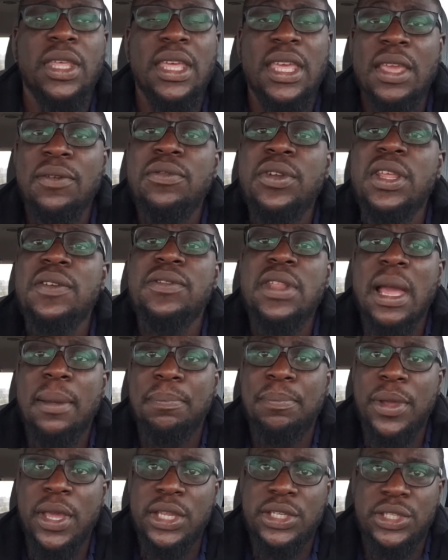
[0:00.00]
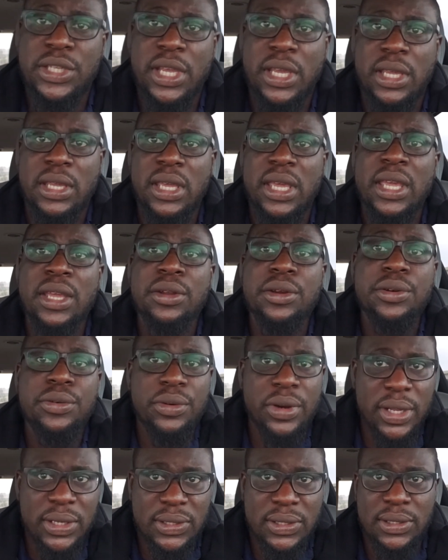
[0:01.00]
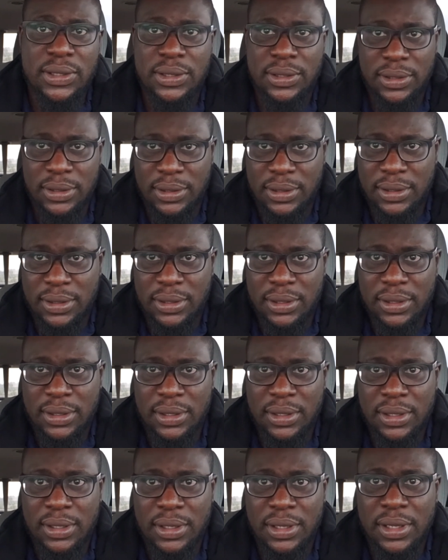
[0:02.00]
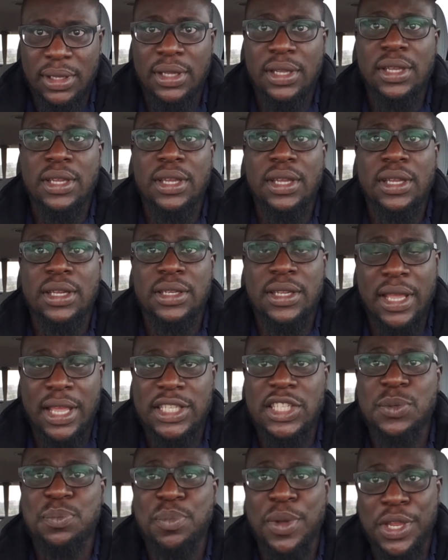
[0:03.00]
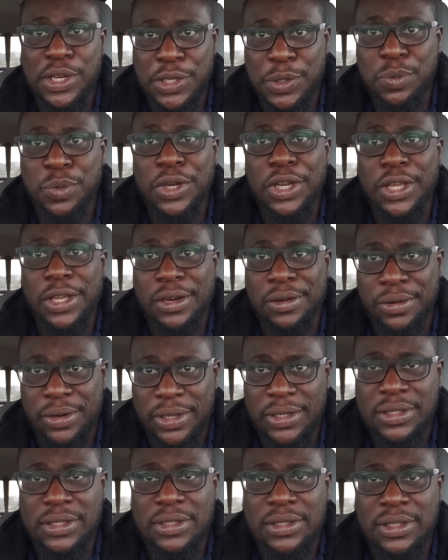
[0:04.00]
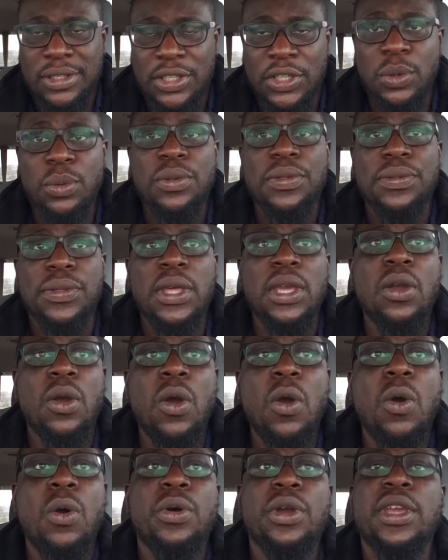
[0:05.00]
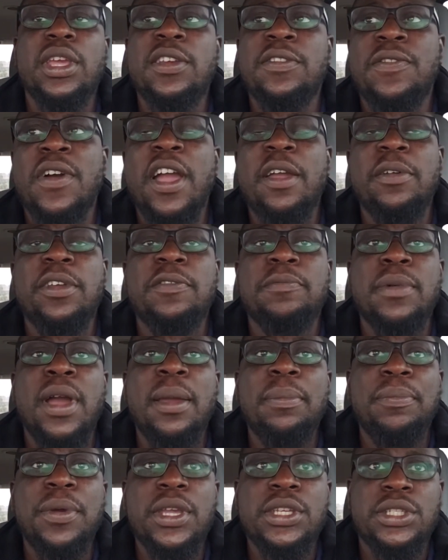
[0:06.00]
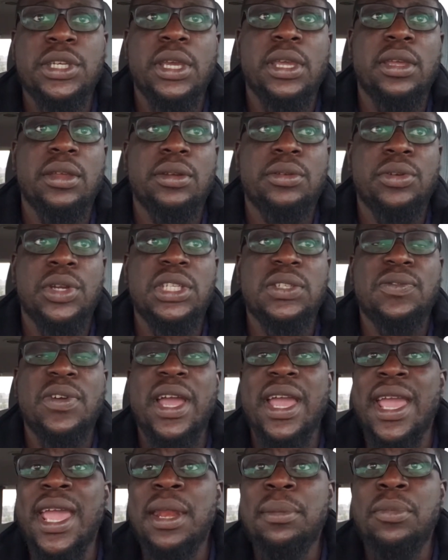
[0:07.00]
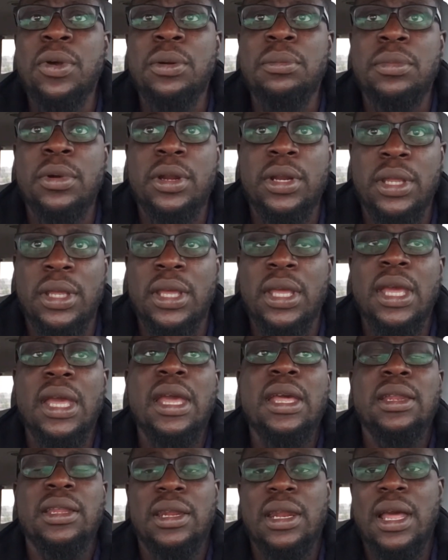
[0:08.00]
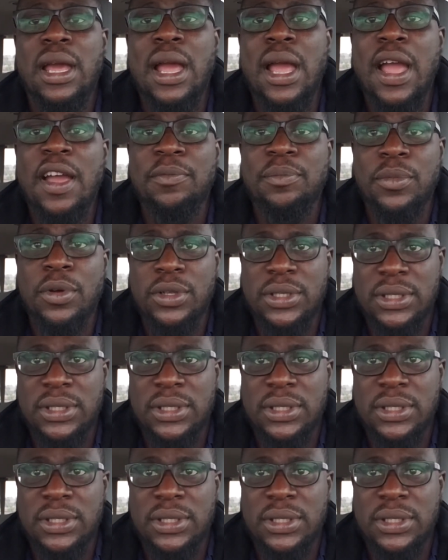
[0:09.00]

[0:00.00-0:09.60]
even if their paycheck increases, their spending will decrease. You would think, oh, if my paycheck increases, if I earn more money, then I have more